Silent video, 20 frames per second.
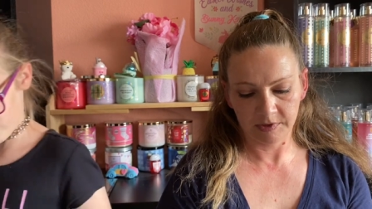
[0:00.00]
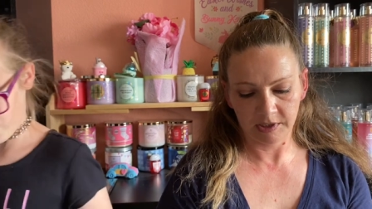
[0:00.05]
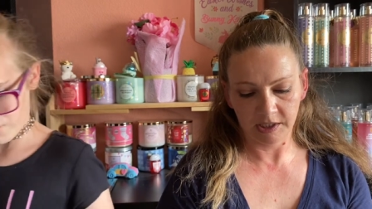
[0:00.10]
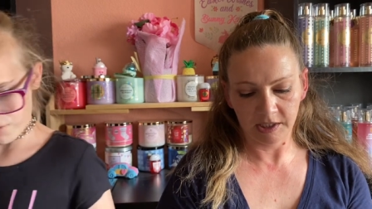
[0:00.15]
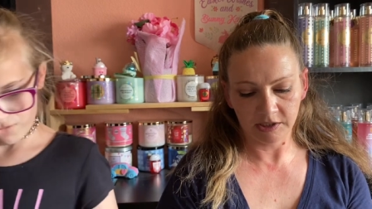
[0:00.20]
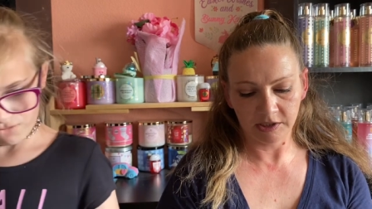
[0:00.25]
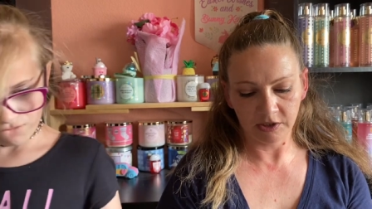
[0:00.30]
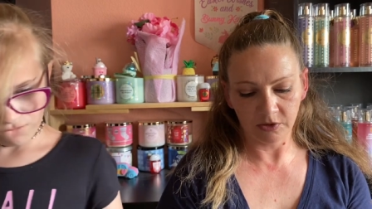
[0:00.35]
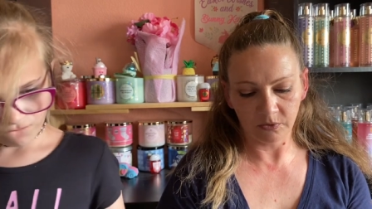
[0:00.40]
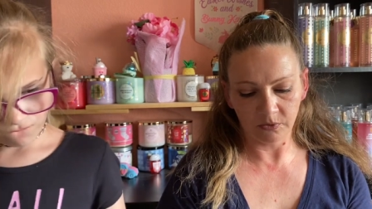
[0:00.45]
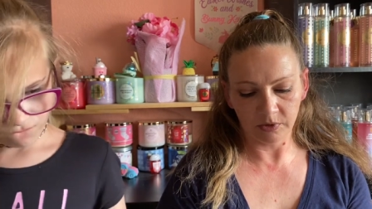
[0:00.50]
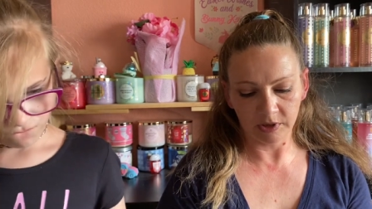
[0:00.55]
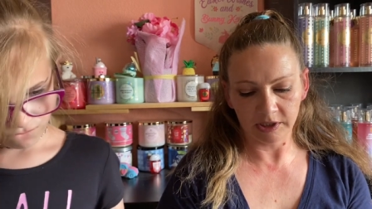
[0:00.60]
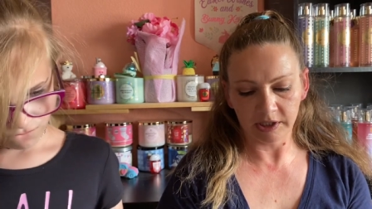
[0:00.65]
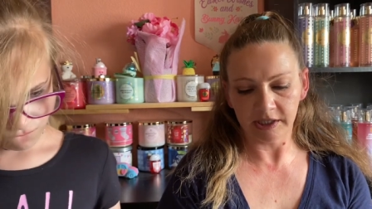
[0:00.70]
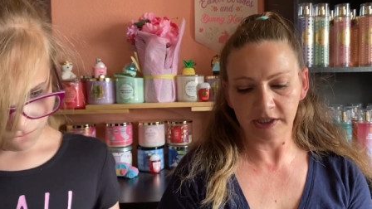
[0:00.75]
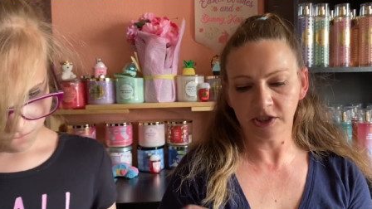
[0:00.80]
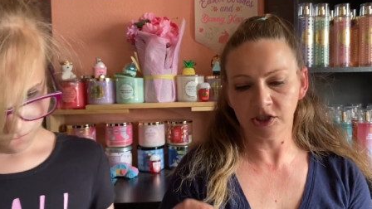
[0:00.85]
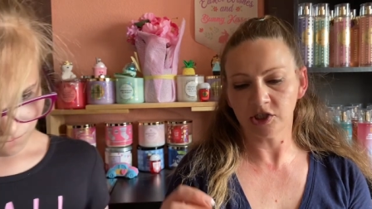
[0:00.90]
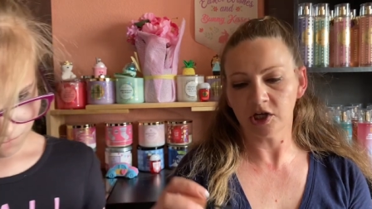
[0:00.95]
it did a really
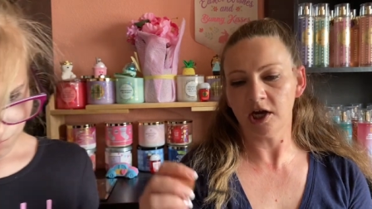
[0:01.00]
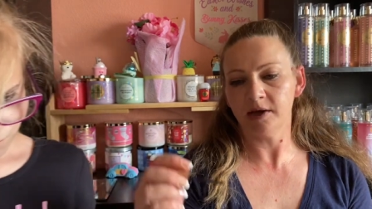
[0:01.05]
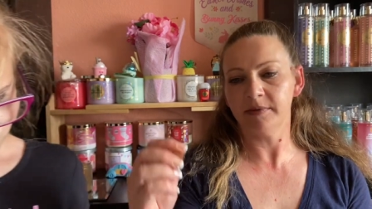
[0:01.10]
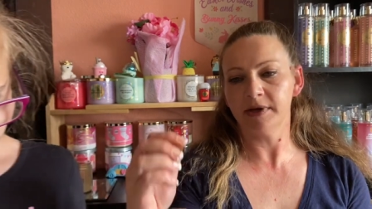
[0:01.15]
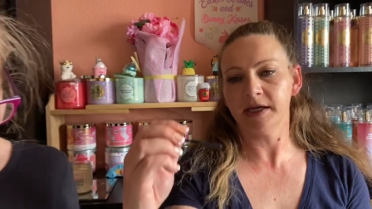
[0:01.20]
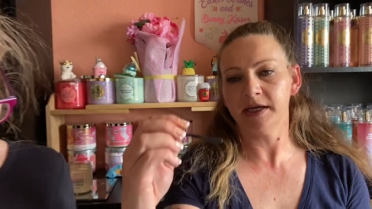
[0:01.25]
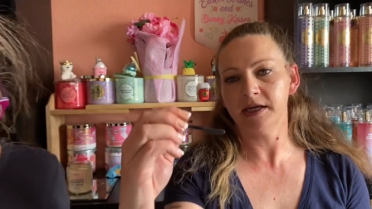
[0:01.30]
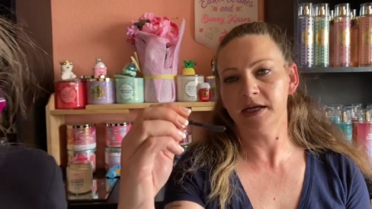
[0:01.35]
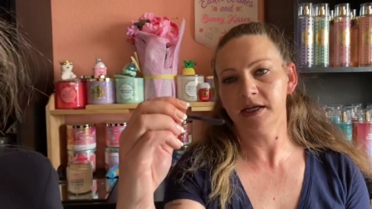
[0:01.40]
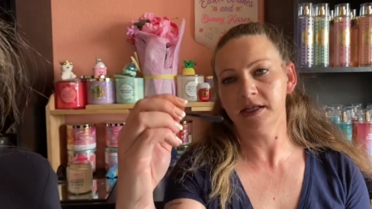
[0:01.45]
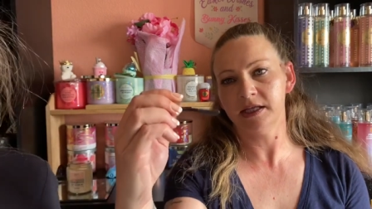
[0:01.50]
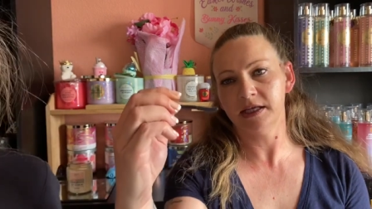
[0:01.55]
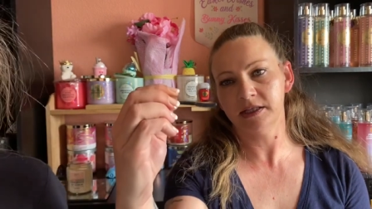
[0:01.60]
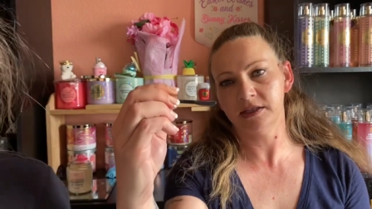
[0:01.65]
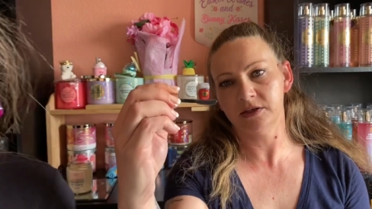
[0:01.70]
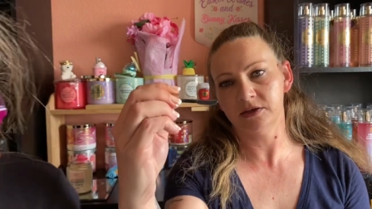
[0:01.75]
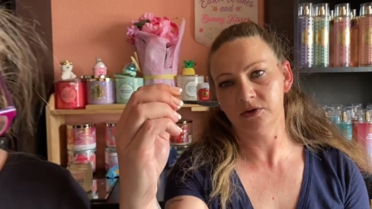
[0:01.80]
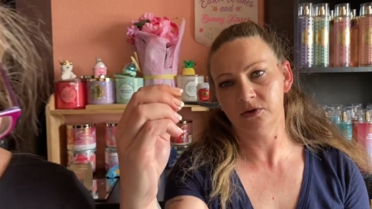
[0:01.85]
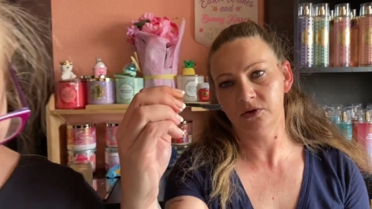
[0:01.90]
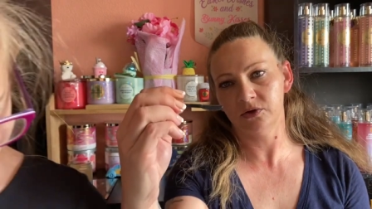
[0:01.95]
nice job, and I kind of like
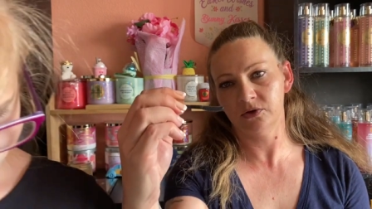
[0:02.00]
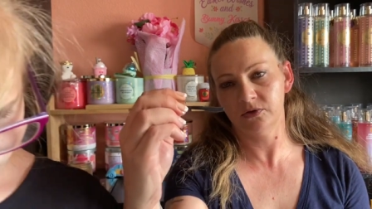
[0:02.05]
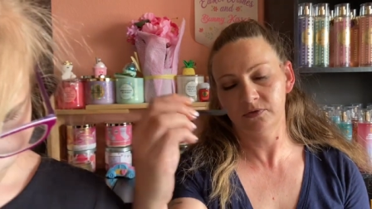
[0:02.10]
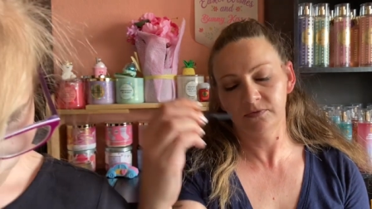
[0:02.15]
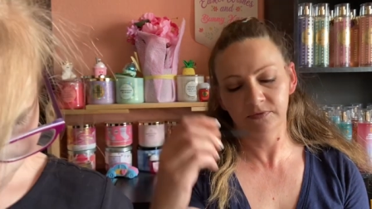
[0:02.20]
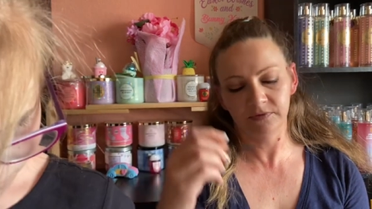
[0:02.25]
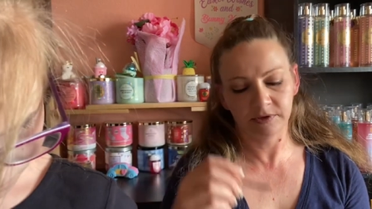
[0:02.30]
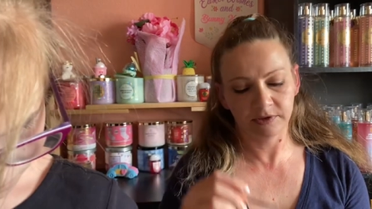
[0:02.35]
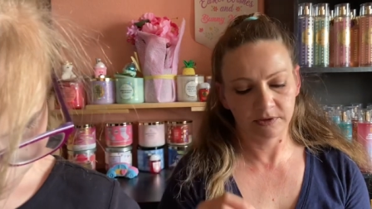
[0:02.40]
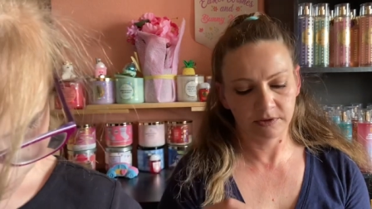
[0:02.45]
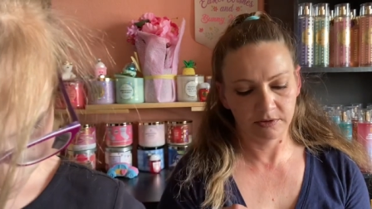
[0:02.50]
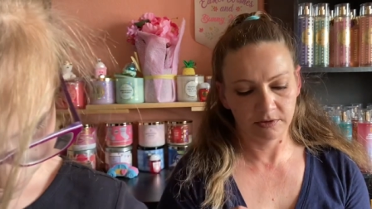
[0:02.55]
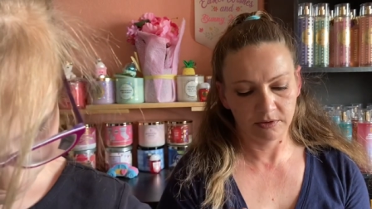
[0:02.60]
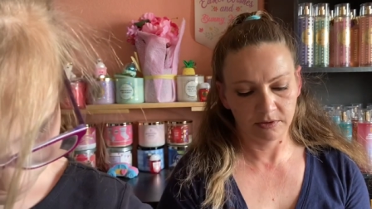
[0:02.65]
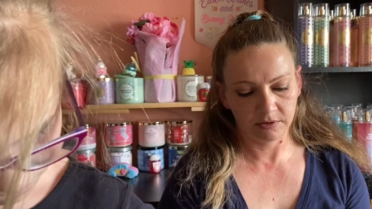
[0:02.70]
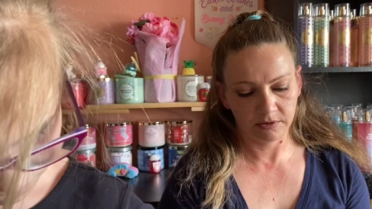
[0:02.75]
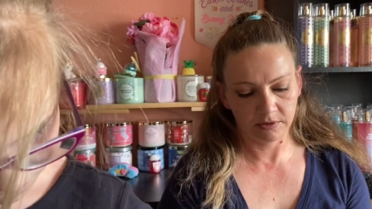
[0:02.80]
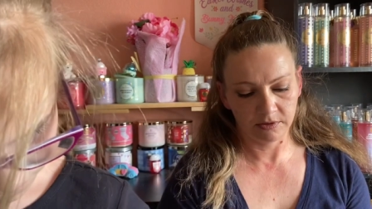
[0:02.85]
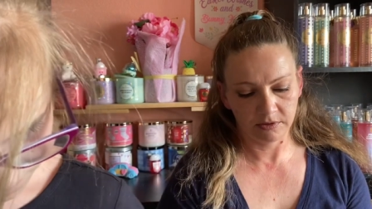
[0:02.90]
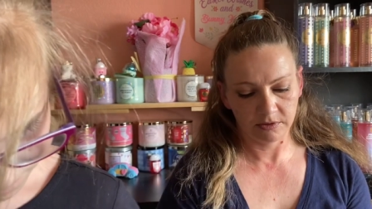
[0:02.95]
the curved
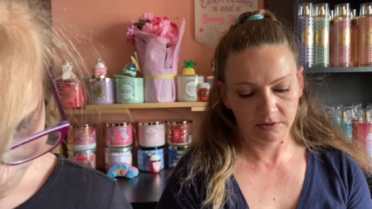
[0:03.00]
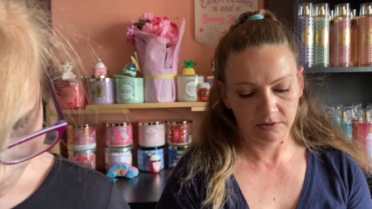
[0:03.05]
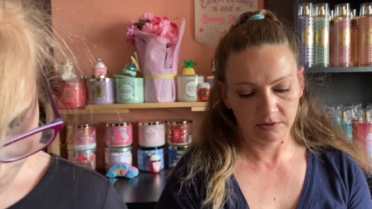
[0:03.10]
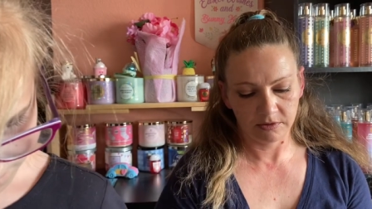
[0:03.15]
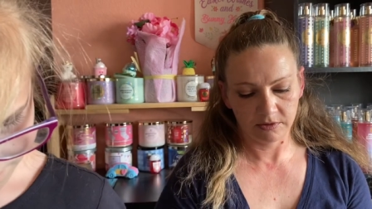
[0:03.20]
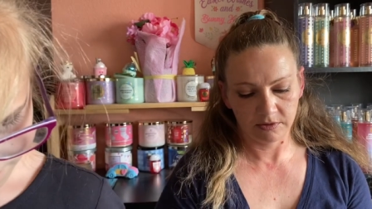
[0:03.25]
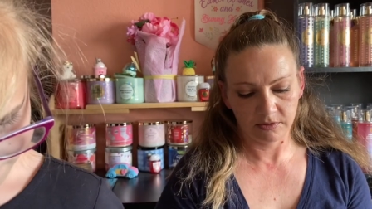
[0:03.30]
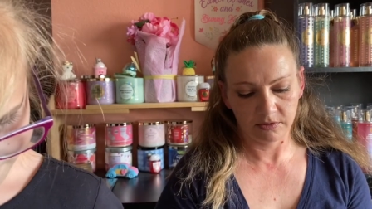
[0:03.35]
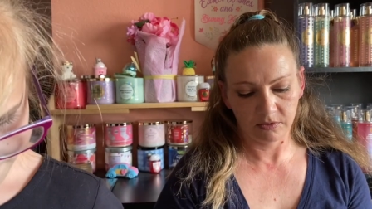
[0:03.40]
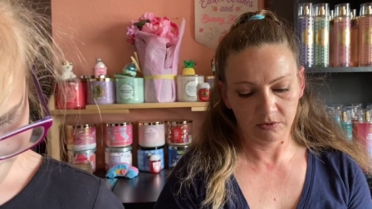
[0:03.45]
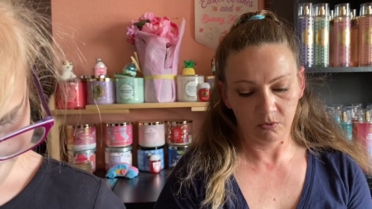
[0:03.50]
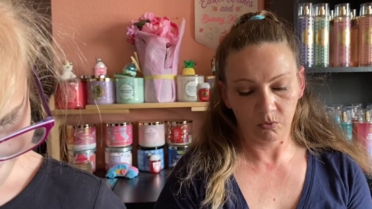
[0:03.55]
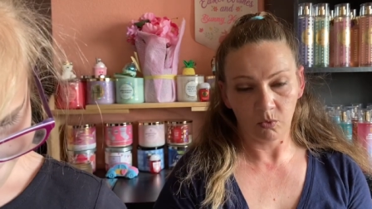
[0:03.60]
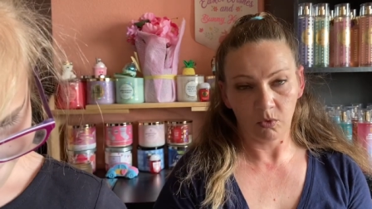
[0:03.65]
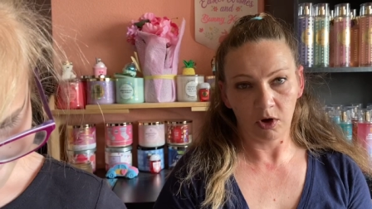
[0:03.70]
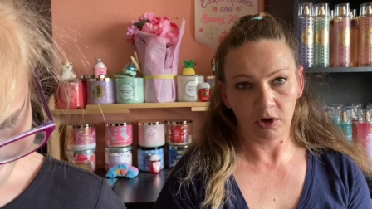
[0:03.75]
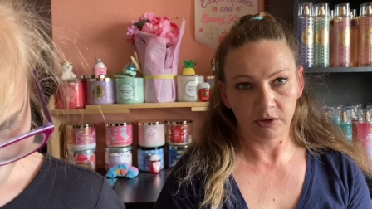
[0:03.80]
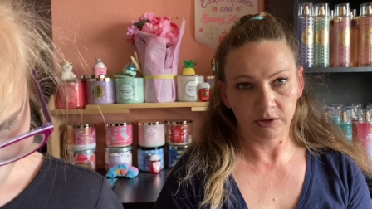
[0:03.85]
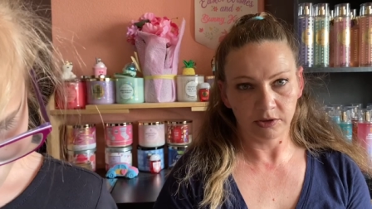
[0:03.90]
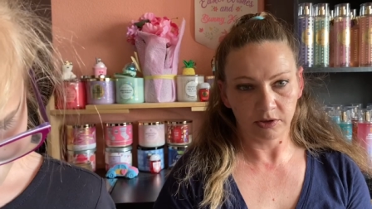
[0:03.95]

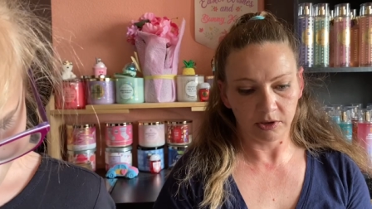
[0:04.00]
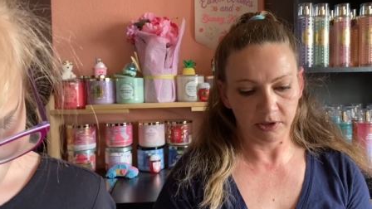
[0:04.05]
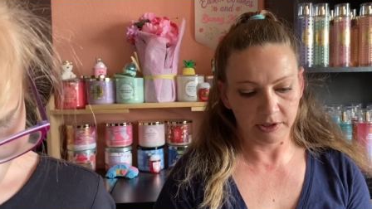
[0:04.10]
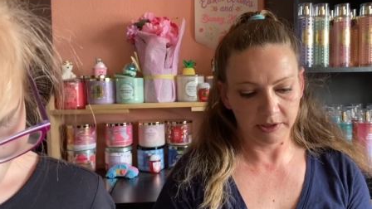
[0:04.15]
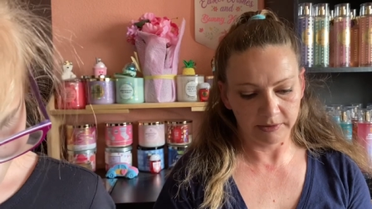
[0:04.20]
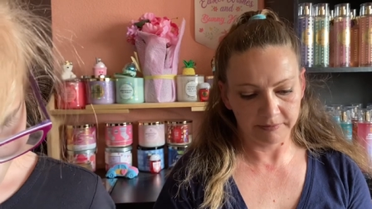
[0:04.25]
wand on